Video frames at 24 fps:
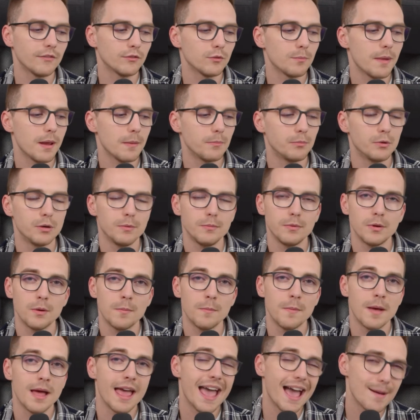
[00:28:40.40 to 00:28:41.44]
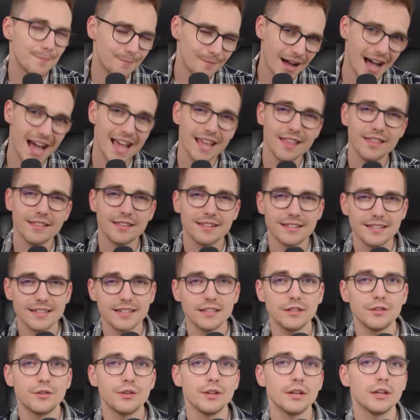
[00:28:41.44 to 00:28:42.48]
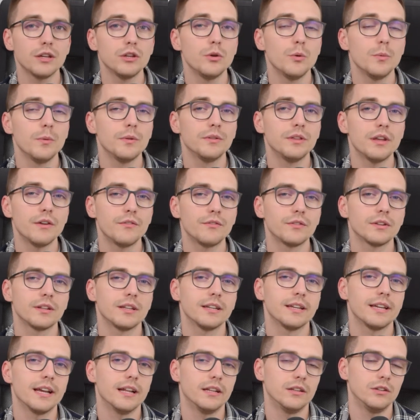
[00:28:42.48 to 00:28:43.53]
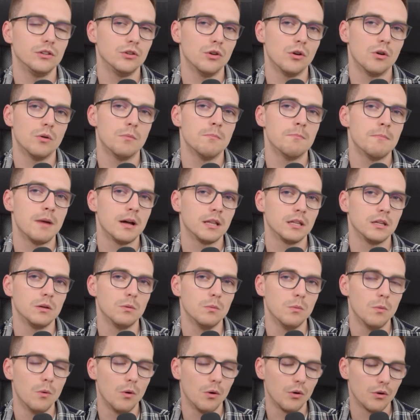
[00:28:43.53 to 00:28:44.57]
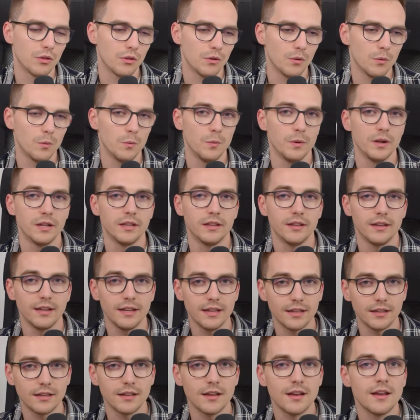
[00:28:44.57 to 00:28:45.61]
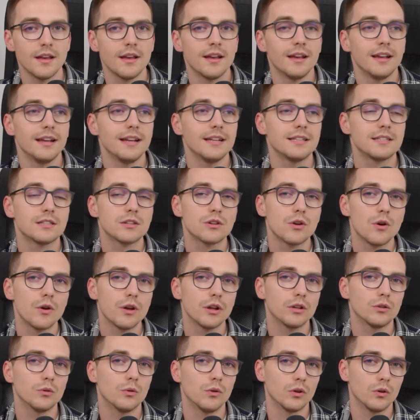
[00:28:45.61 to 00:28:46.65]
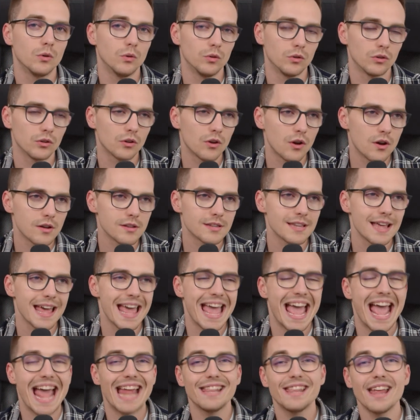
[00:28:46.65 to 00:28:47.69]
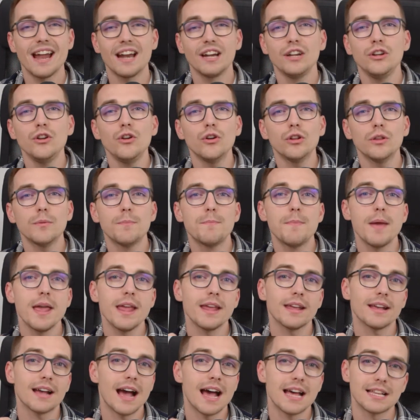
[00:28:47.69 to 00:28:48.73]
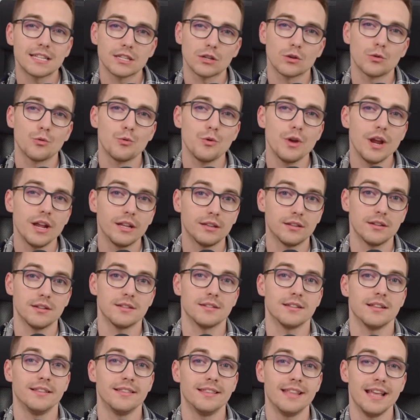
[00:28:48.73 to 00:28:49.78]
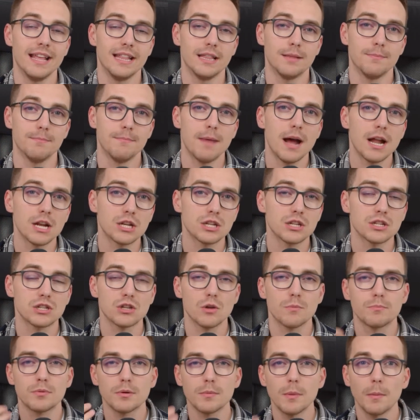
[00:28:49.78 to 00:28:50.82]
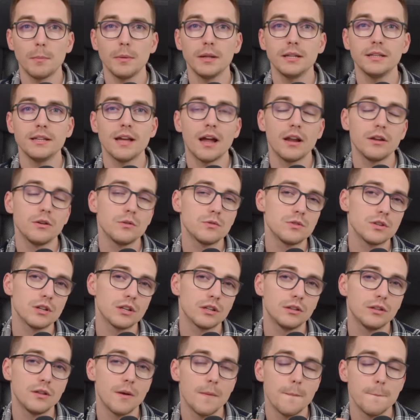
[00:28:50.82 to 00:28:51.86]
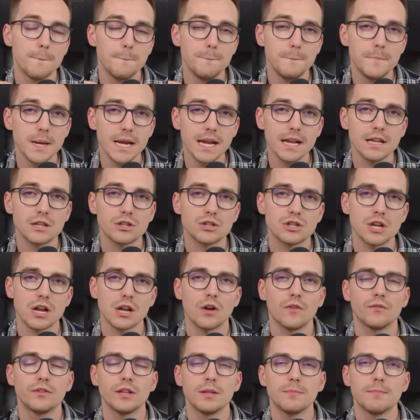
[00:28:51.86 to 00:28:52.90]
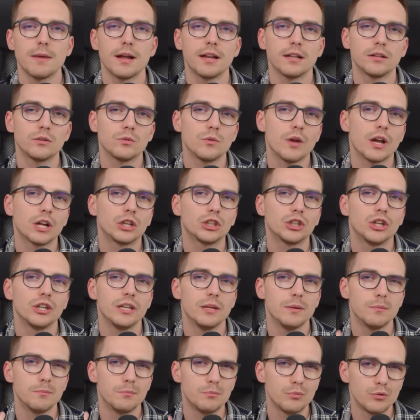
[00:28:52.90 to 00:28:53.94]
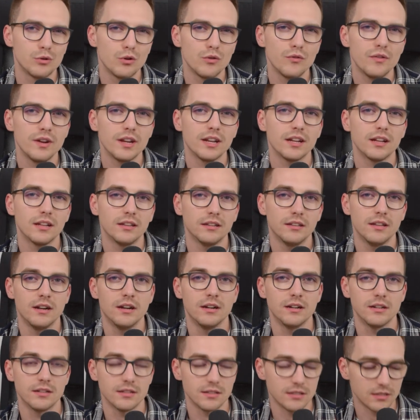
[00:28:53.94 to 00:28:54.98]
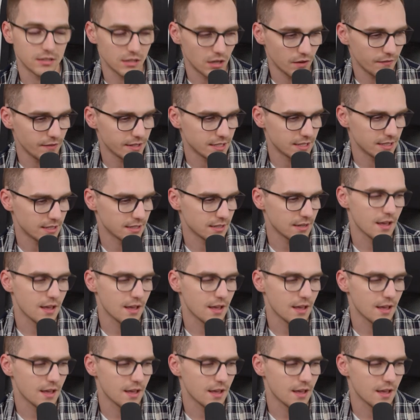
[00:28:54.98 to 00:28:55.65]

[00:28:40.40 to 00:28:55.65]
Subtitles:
to pay premium. I still think you will definitely get your money worth with it. It's going to a good cause, and they are not paying us creators that much. So probably they are using the biggest chunk of that money to actually improving their services.